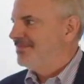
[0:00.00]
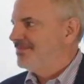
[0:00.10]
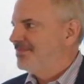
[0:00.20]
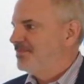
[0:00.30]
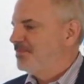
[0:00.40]

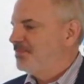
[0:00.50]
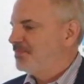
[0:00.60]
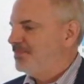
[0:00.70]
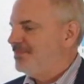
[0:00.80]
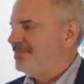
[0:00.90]

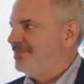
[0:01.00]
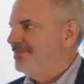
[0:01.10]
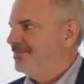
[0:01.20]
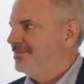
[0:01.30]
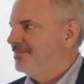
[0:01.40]

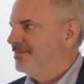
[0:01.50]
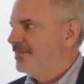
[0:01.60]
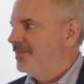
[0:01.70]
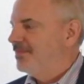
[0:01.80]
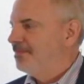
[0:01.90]

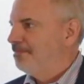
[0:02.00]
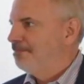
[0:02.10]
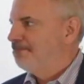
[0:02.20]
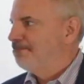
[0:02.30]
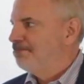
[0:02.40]

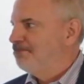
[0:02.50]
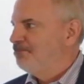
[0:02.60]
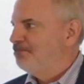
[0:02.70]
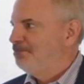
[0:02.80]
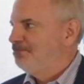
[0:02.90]

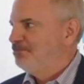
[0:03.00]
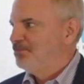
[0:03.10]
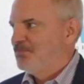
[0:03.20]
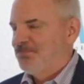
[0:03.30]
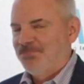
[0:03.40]

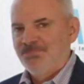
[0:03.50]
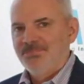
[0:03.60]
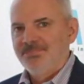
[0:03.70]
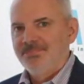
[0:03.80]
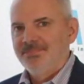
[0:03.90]

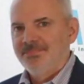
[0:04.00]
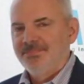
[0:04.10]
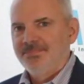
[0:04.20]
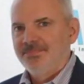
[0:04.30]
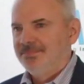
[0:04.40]
(silent)